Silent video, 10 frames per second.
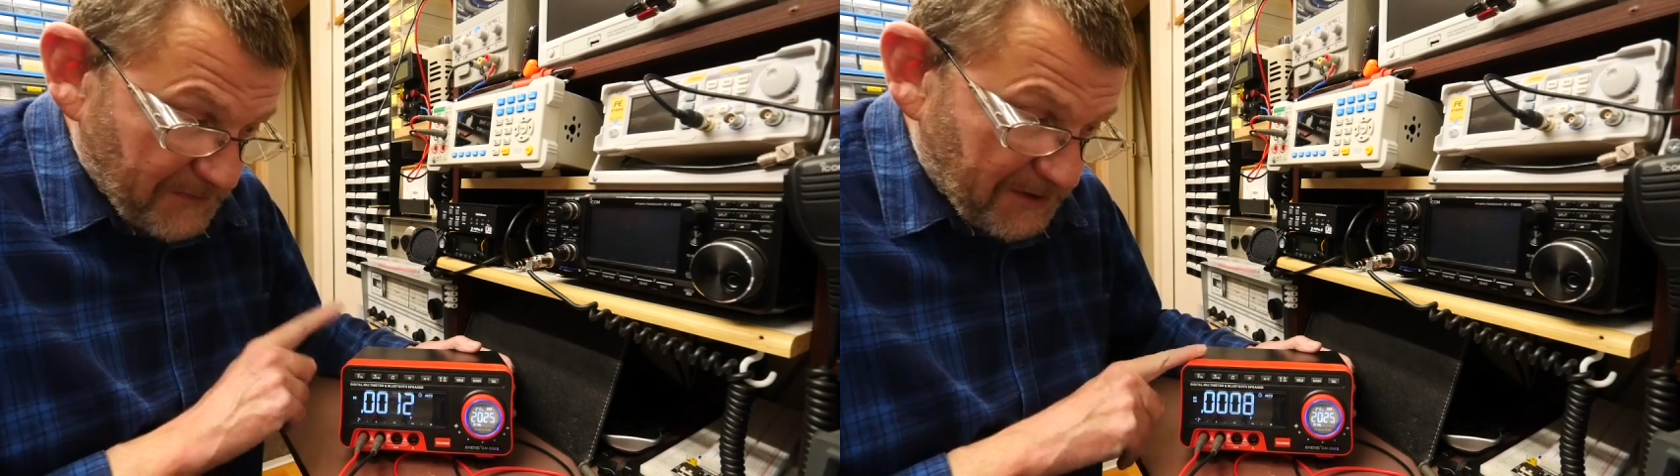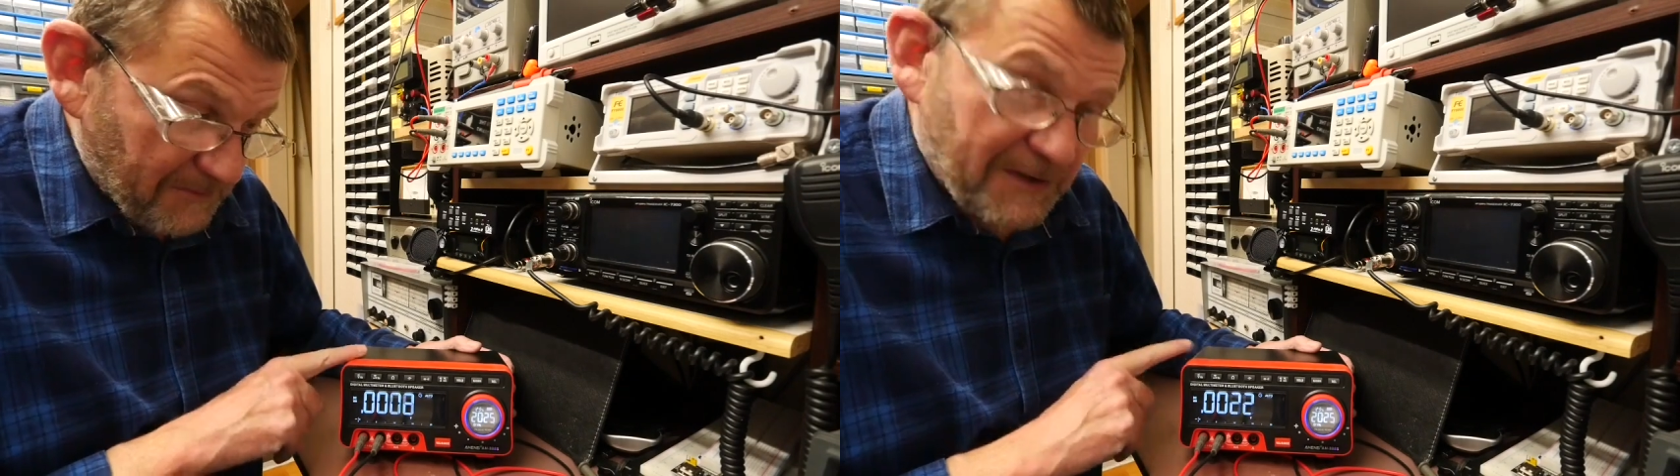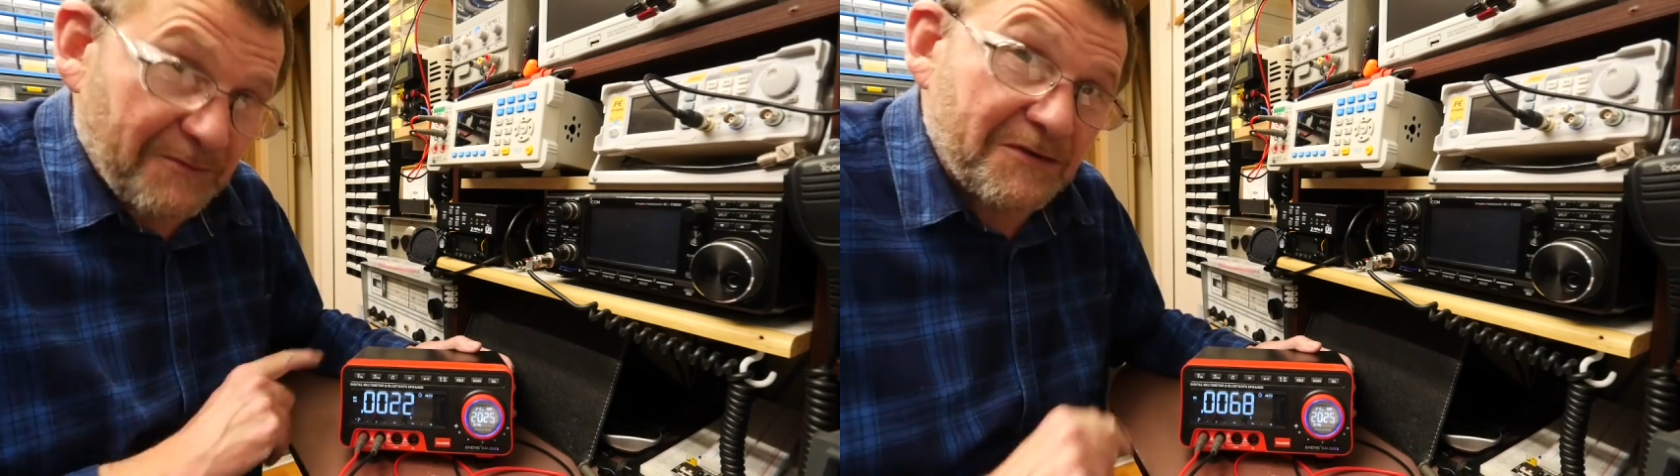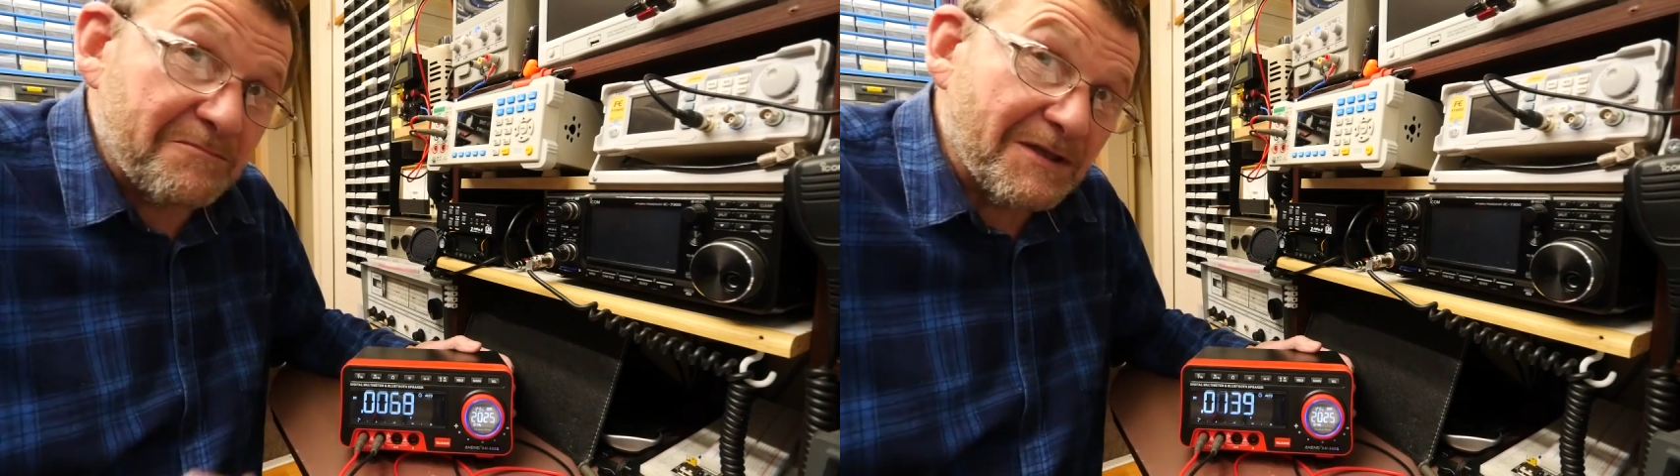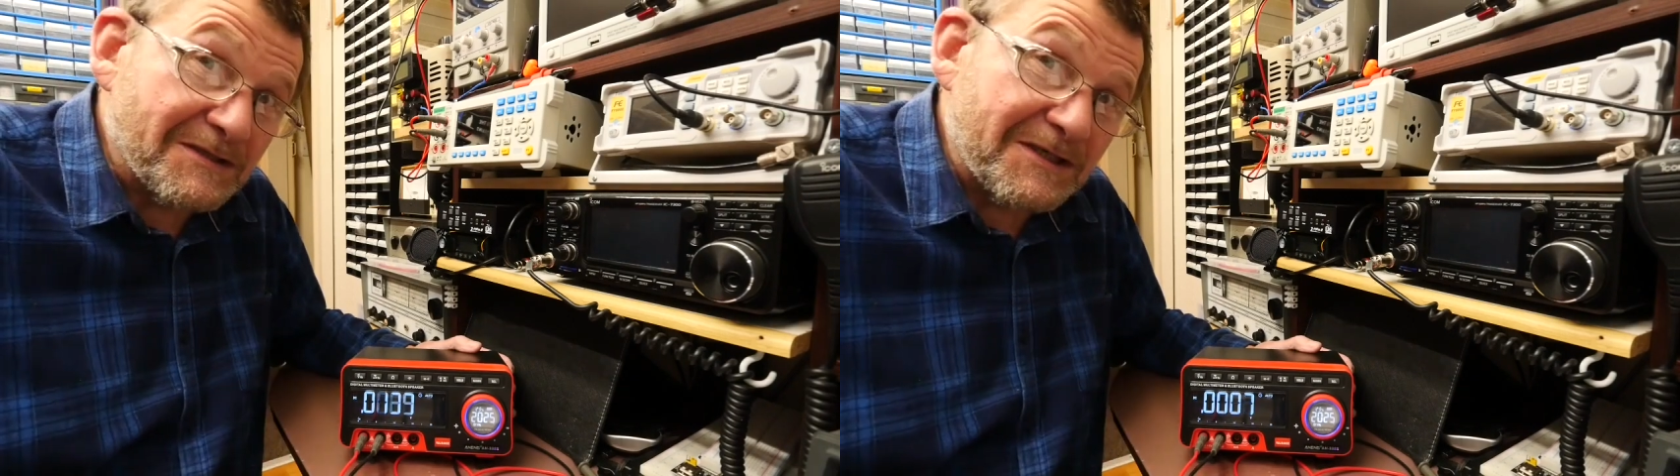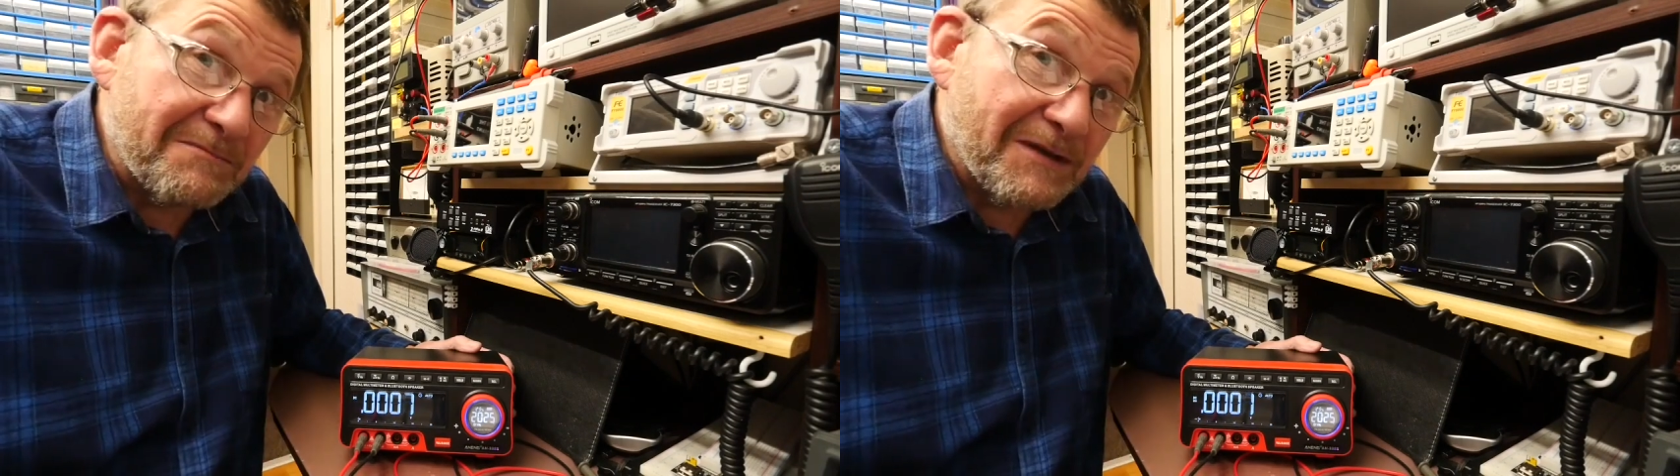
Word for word: complete with built-in